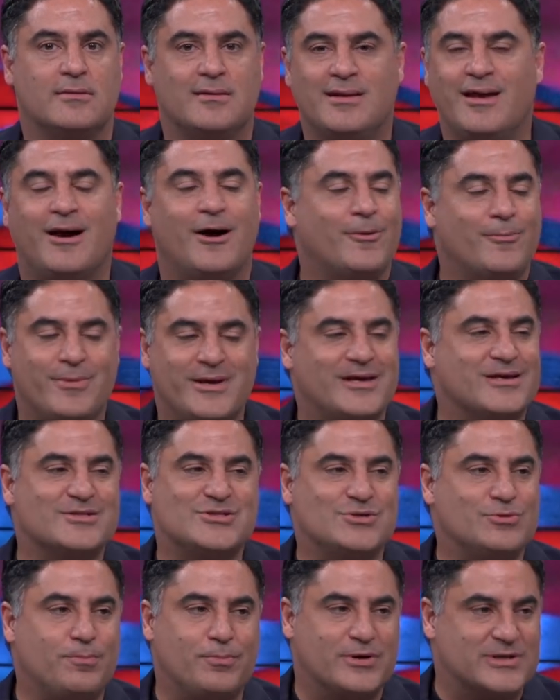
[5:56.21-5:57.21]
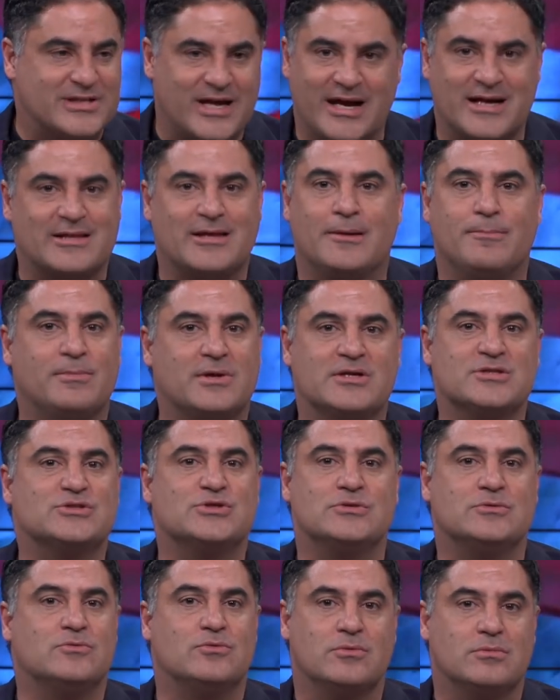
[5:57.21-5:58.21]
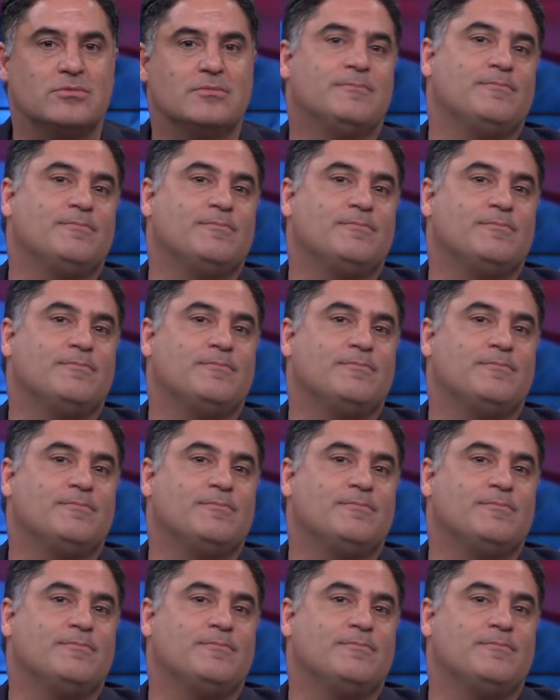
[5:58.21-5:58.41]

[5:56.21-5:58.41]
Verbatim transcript: No, because you protect them, because you